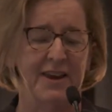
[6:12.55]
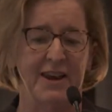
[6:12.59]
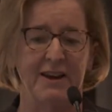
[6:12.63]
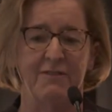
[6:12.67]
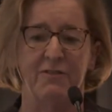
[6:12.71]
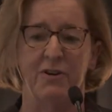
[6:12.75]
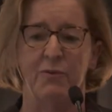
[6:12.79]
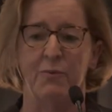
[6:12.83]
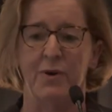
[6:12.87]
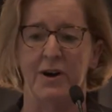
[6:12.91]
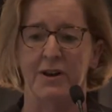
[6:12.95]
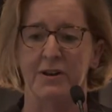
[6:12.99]

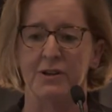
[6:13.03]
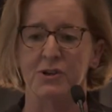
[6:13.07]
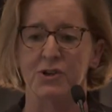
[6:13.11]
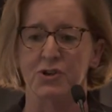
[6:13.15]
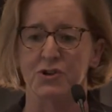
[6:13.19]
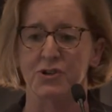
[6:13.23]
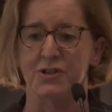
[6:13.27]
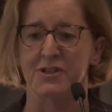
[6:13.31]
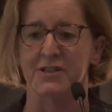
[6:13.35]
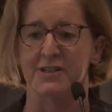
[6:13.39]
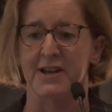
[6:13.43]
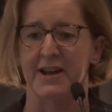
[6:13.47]
everyone
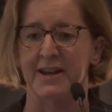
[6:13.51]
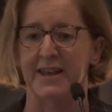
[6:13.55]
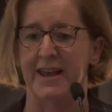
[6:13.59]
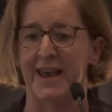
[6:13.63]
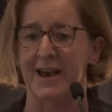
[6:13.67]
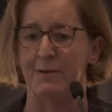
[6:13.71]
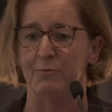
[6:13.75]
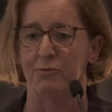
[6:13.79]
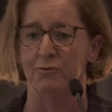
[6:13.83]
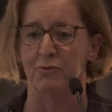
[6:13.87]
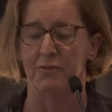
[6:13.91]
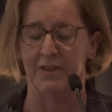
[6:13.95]
should study
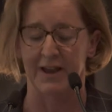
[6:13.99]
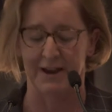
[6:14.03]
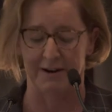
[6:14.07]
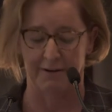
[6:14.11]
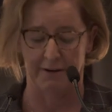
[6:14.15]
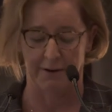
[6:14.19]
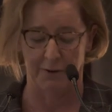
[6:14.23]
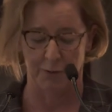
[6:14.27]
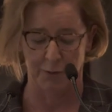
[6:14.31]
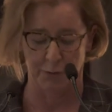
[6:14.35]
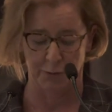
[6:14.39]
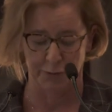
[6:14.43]
Apple. They are
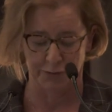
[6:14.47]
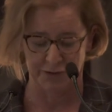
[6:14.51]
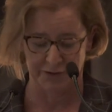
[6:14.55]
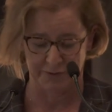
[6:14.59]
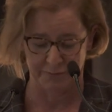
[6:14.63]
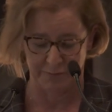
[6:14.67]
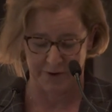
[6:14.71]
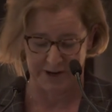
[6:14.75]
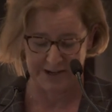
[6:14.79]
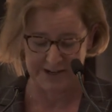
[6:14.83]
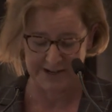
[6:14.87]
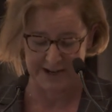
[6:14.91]
an
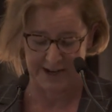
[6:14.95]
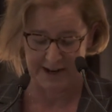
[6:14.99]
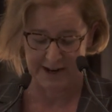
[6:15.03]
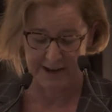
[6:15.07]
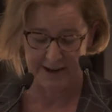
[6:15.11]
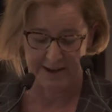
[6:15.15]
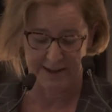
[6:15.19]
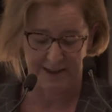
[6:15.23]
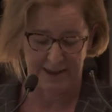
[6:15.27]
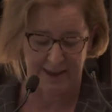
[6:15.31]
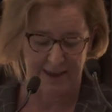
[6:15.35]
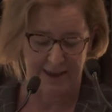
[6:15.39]
awesome retailer.